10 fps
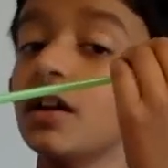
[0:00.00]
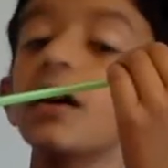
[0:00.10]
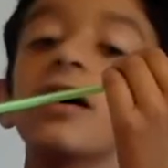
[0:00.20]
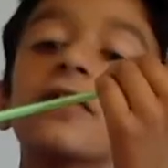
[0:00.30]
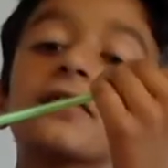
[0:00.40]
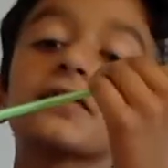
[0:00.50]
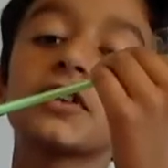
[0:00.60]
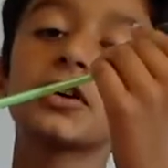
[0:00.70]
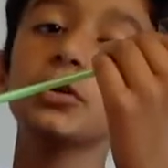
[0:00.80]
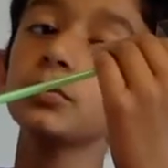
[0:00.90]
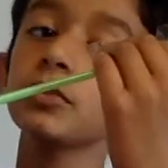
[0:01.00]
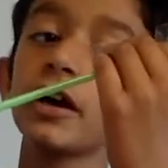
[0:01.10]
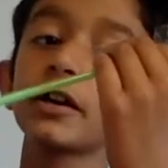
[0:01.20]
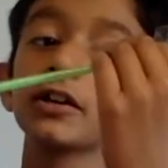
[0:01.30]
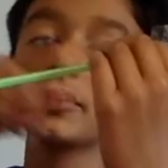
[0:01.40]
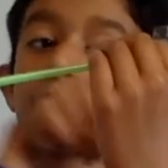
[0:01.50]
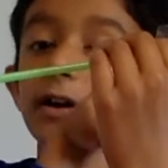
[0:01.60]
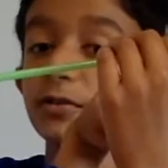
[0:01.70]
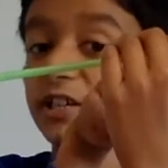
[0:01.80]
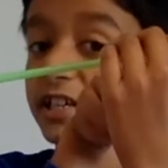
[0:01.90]
of the hoop glider
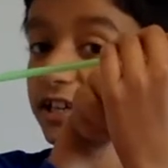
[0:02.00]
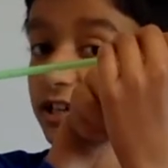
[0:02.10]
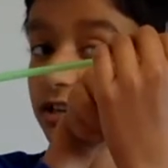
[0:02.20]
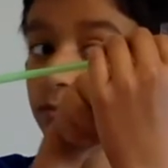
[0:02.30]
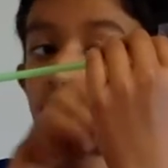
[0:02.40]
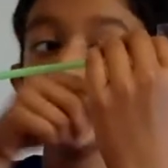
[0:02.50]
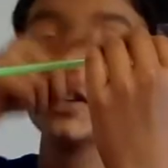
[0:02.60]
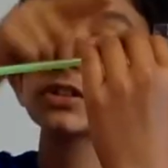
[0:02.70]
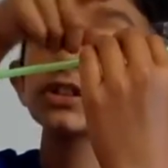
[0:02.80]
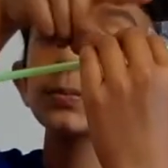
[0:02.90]
down here. Make sure you